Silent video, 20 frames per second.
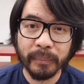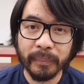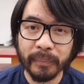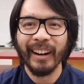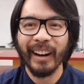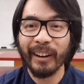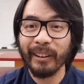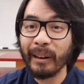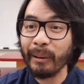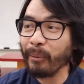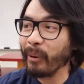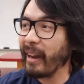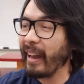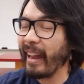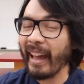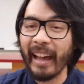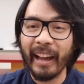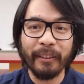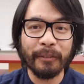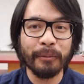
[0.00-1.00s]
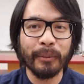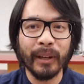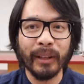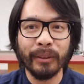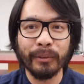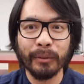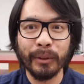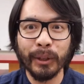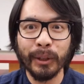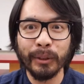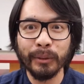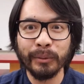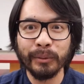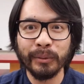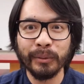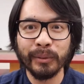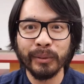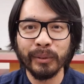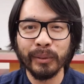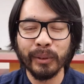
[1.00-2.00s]
All right, we're halfway through,
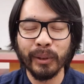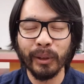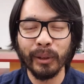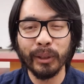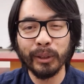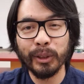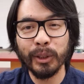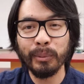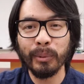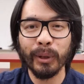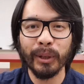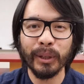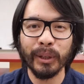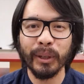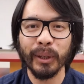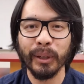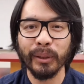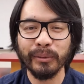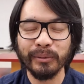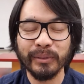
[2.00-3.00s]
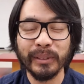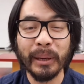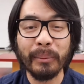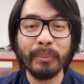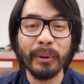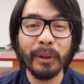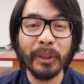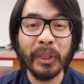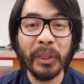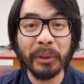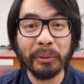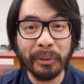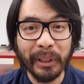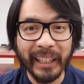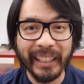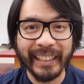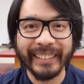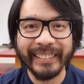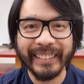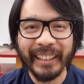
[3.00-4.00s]
only 2 more to go. Number
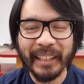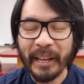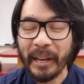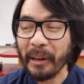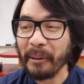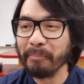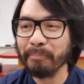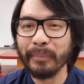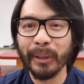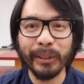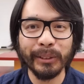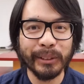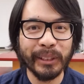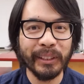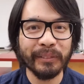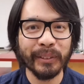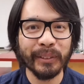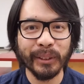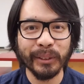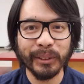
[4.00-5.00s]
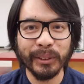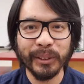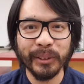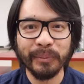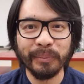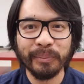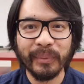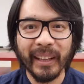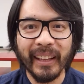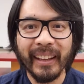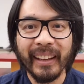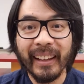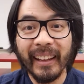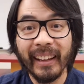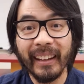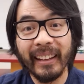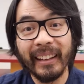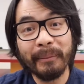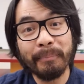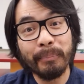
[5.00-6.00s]
3, multiverse.
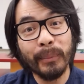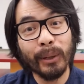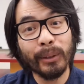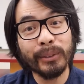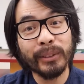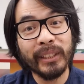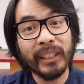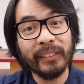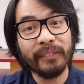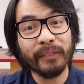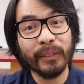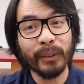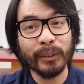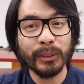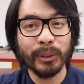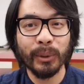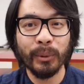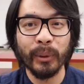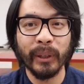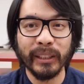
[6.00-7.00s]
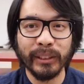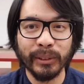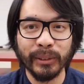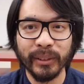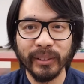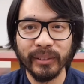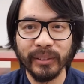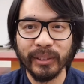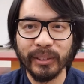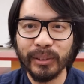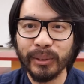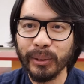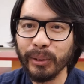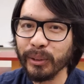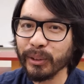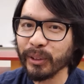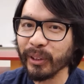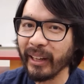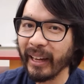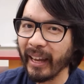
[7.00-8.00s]
In a multiverse question,
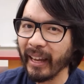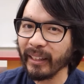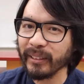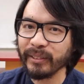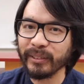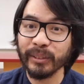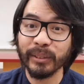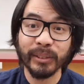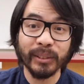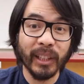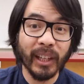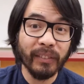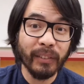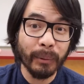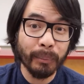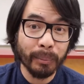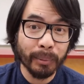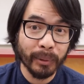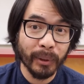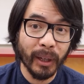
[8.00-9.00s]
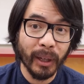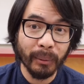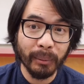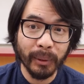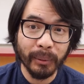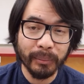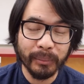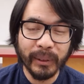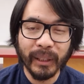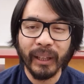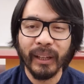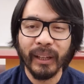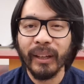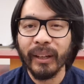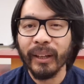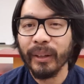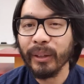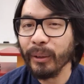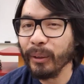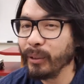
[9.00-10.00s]
students are asked to solve a problem
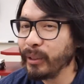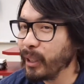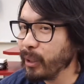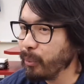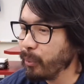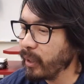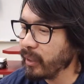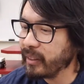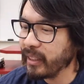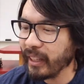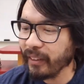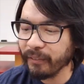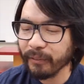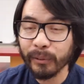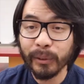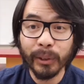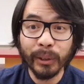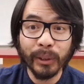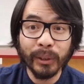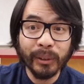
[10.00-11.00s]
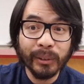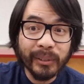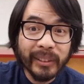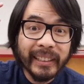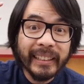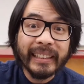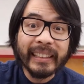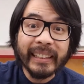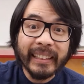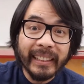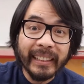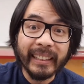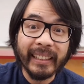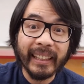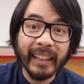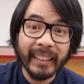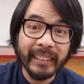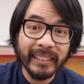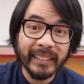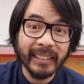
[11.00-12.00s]
using what they've learned
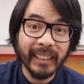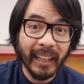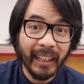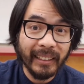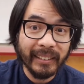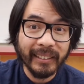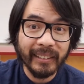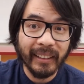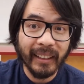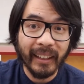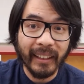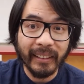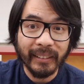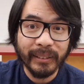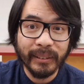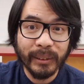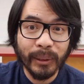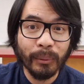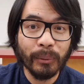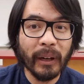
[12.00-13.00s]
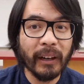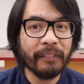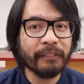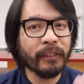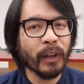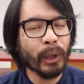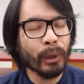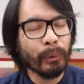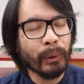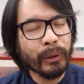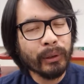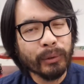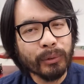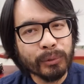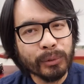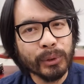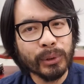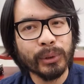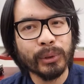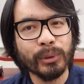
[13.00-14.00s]
in science class while following the
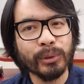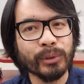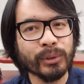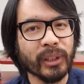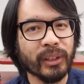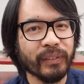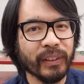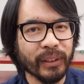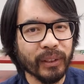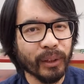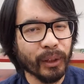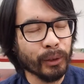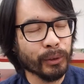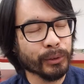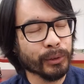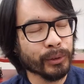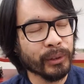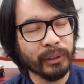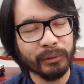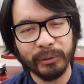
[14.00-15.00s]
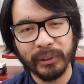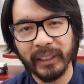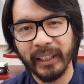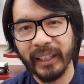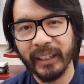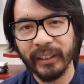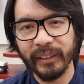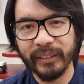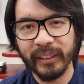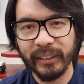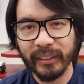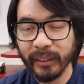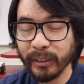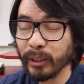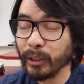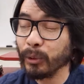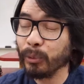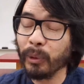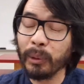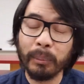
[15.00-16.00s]
rules of an alternate reality. This
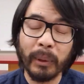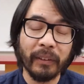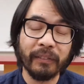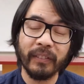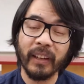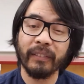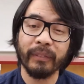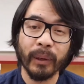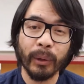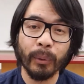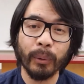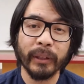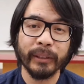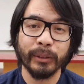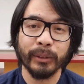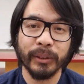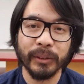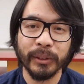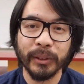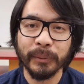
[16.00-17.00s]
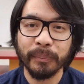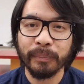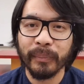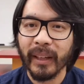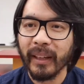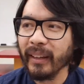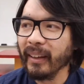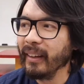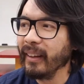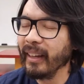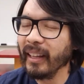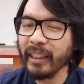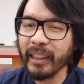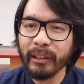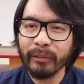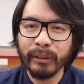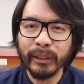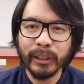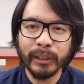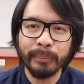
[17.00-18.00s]
is one of my favorite questions. In their
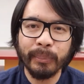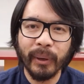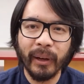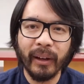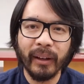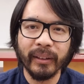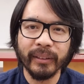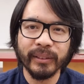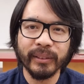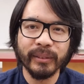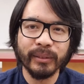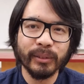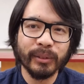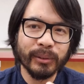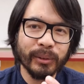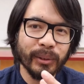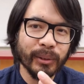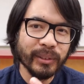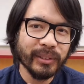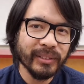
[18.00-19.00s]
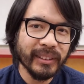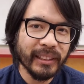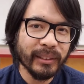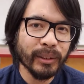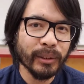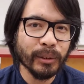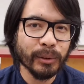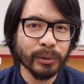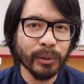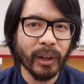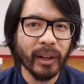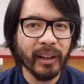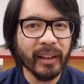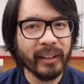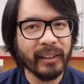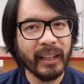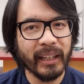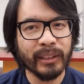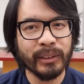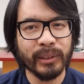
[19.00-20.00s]
response, students need to draw
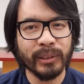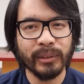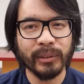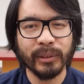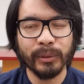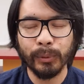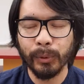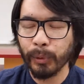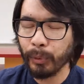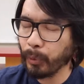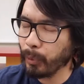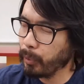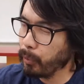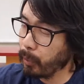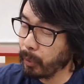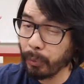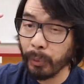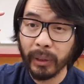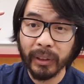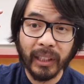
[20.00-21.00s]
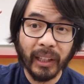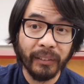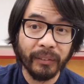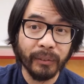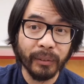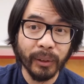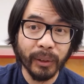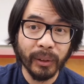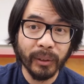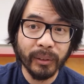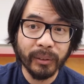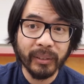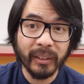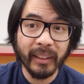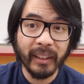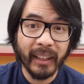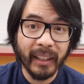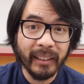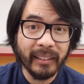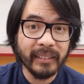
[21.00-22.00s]
connections with what they've learned
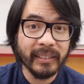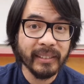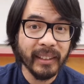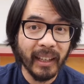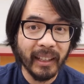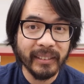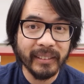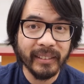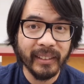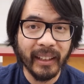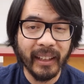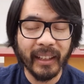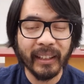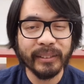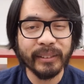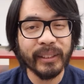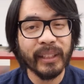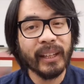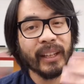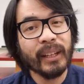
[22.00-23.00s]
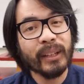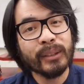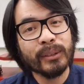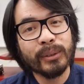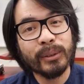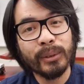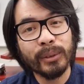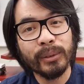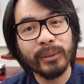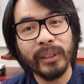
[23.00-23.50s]
in science class to